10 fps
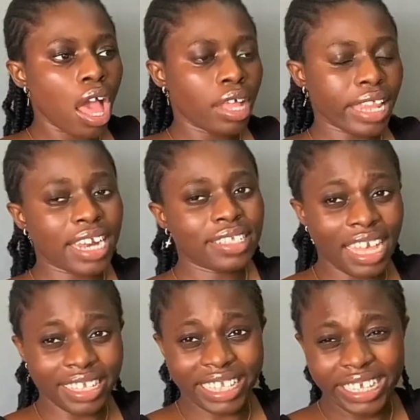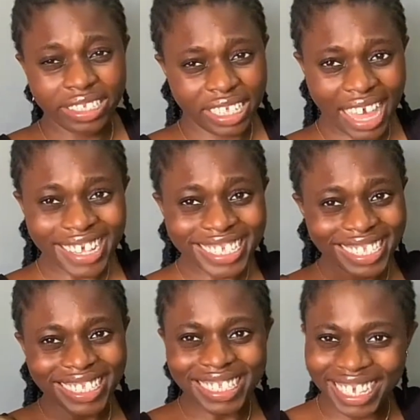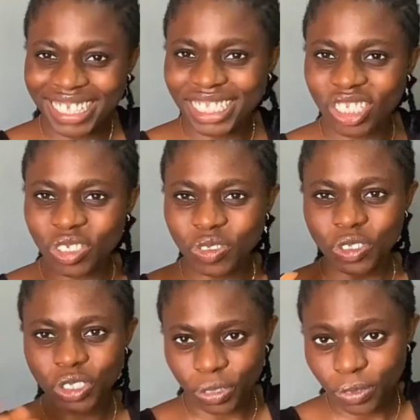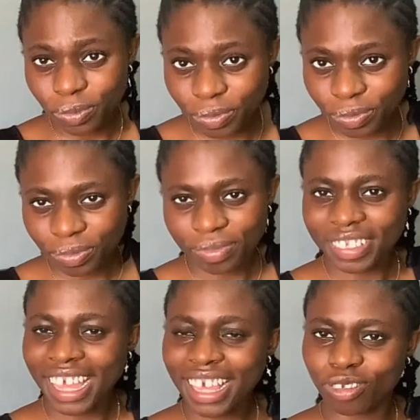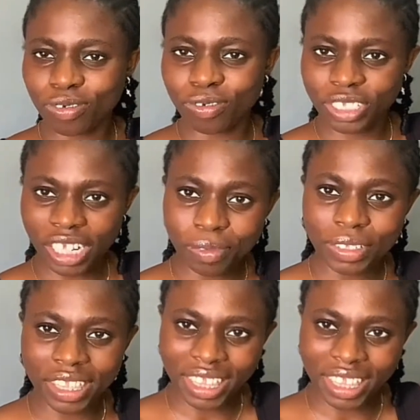that is like the easiest thing to sew. So we started with